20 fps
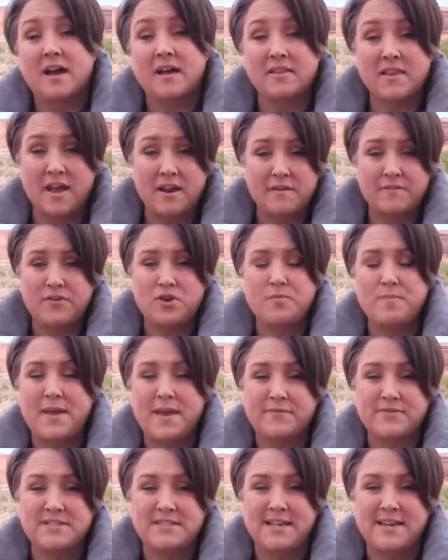A lot of you may
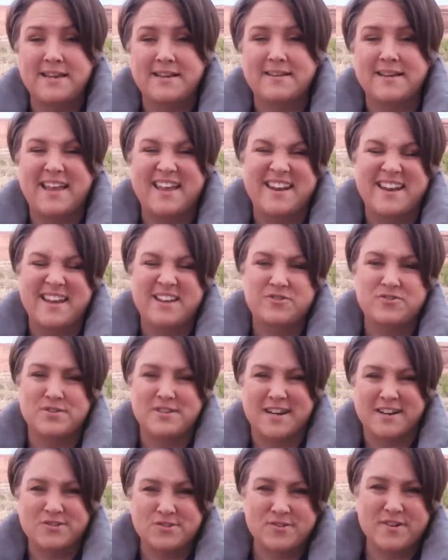have seen an
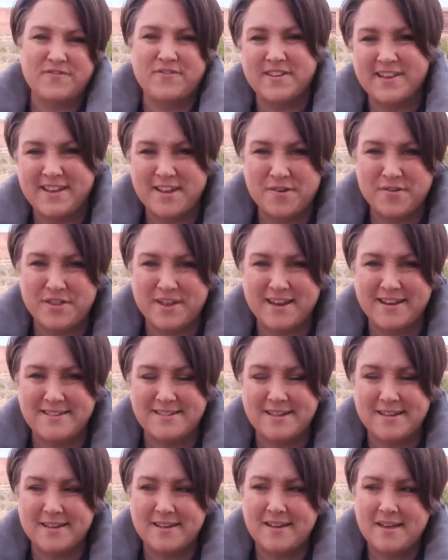introductory video that I
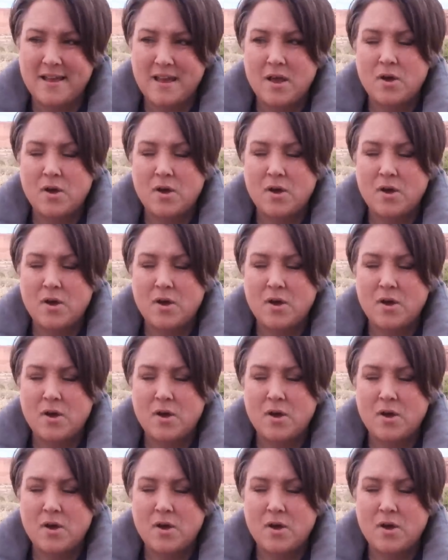did